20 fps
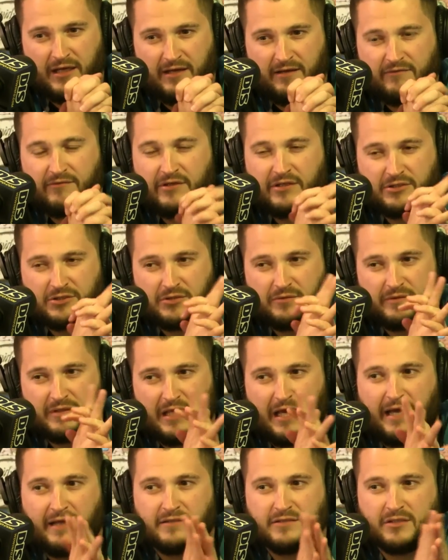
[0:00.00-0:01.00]
I have an issue with
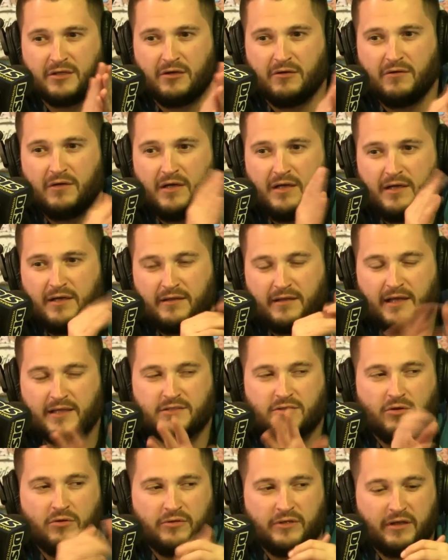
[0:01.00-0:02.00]
that. So
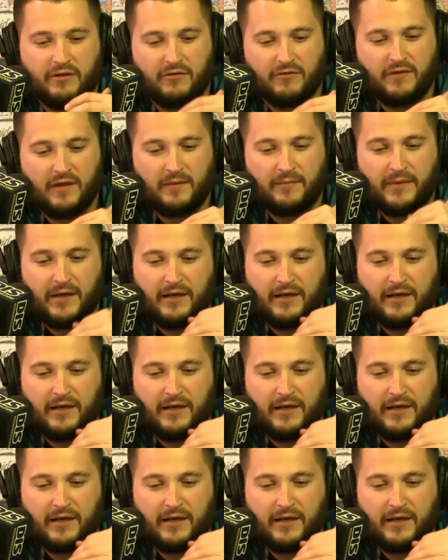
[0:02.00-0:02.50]
that's a whole nother thing.